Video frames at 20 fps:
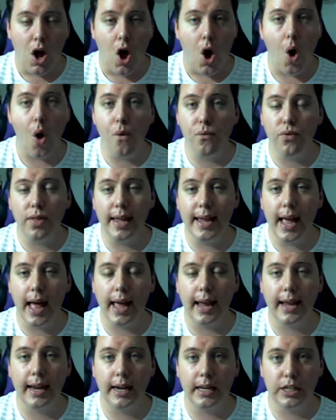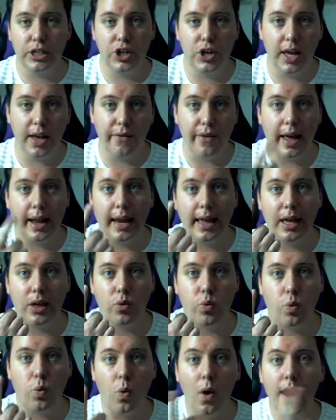Hopefully, I can achieve at least
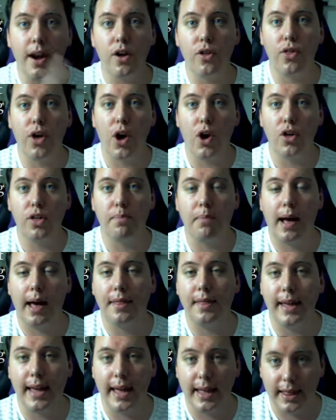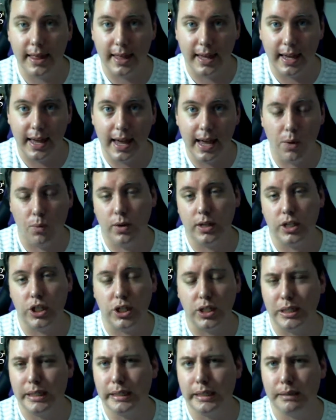one of those by the end of the year, which
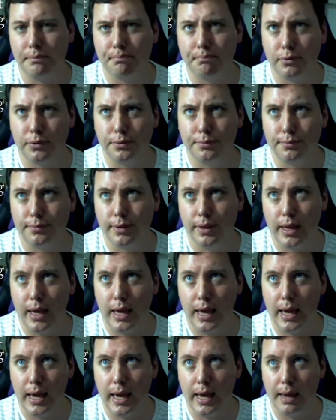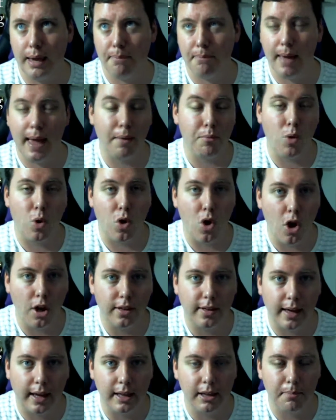is the make more
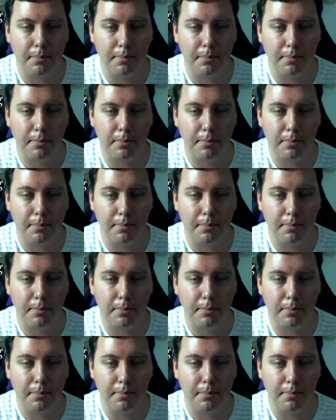content.